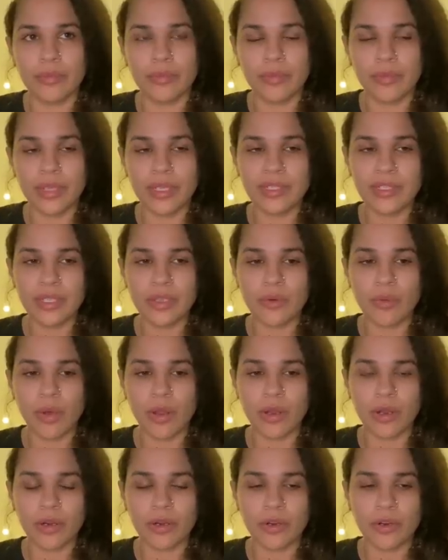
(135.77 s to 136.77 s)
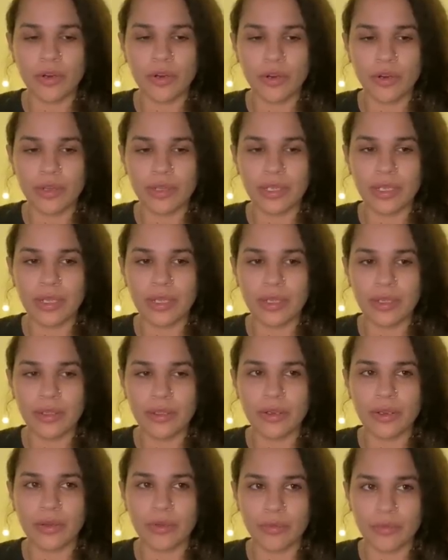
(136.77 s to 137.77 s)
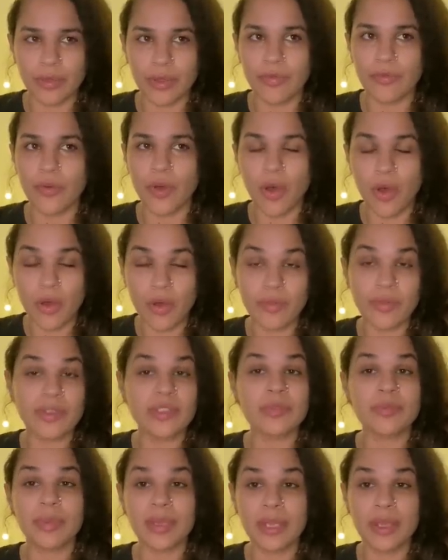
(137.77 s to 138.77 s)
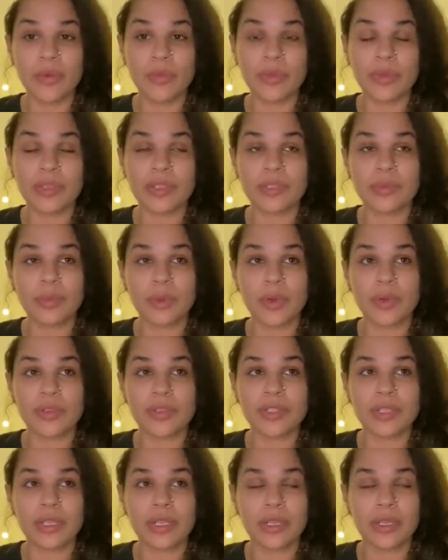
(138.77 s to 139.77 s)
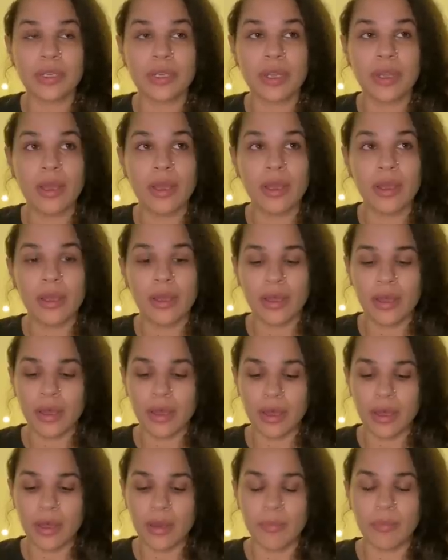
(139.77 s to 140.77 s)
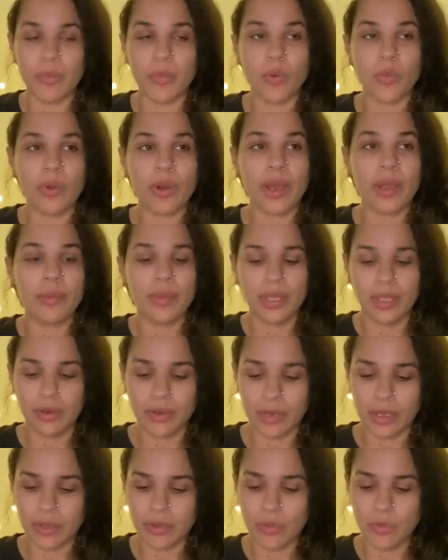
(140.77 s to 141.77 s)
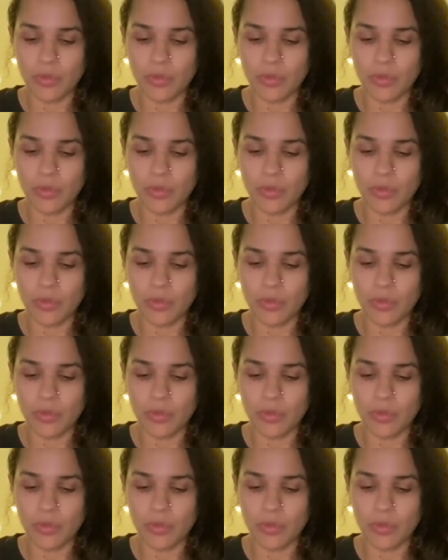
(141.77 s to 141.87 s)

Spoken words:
let's say you all are currently, involved in speaking with this person. What I'm hearing